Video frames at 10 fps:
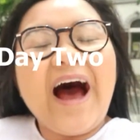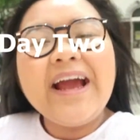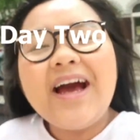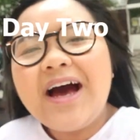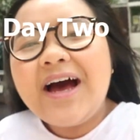Hi
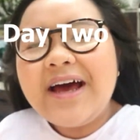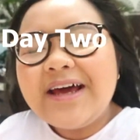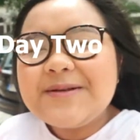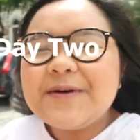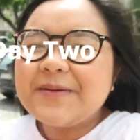
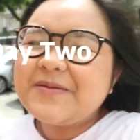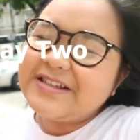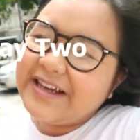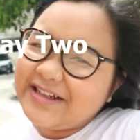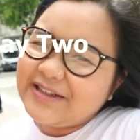guys, welcome to
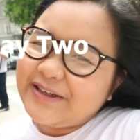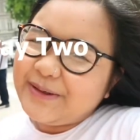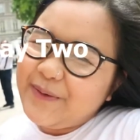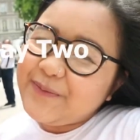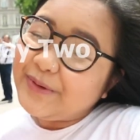day 2
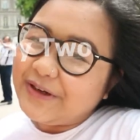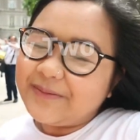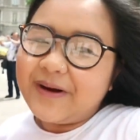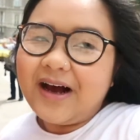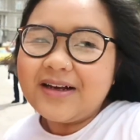of
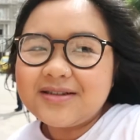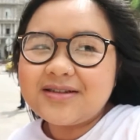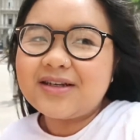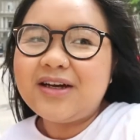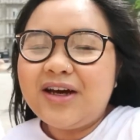Budapest.